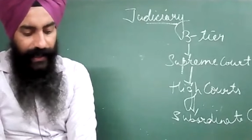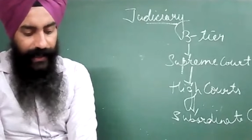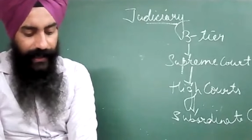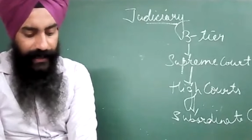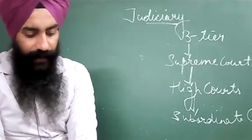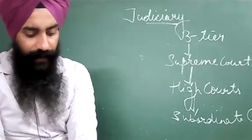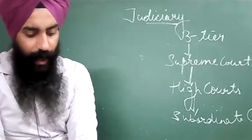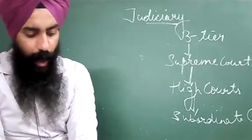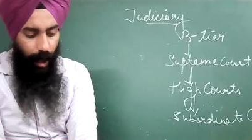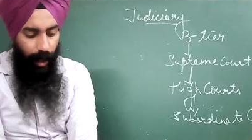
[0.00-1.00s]
Rest of
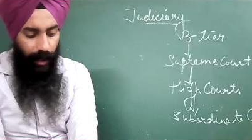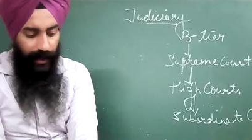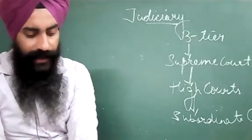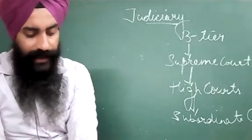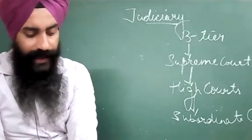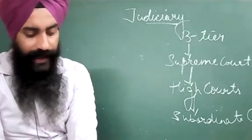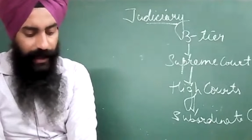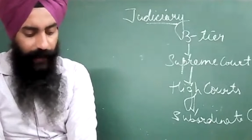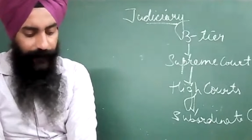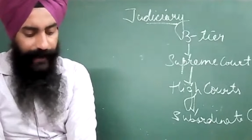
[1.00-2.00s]
all the states
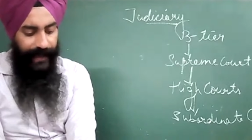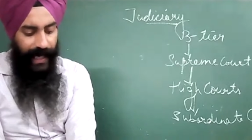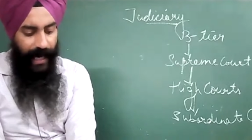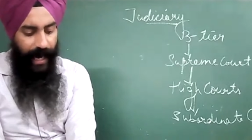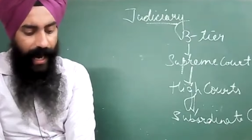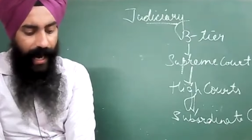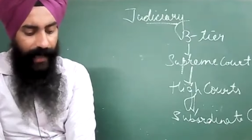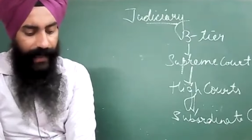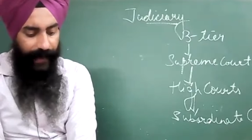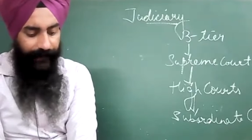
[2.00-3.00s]
of India
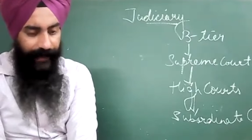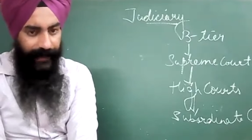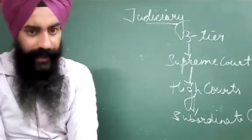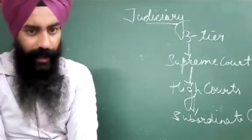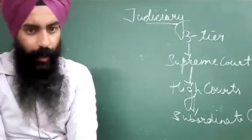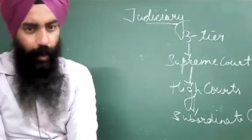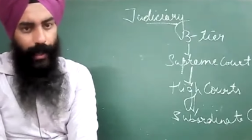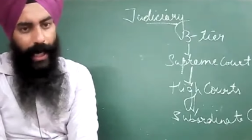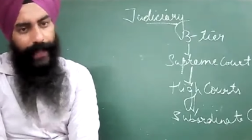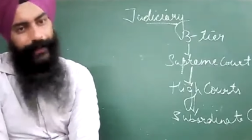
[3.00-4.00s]
are having their
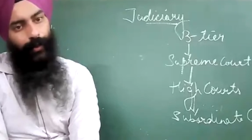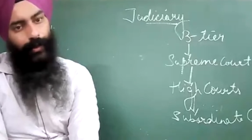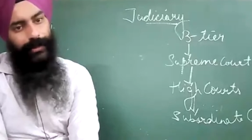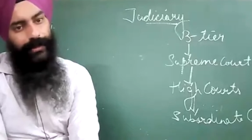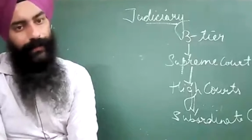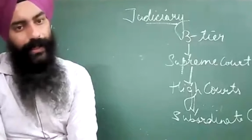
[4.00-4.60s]
own high courts.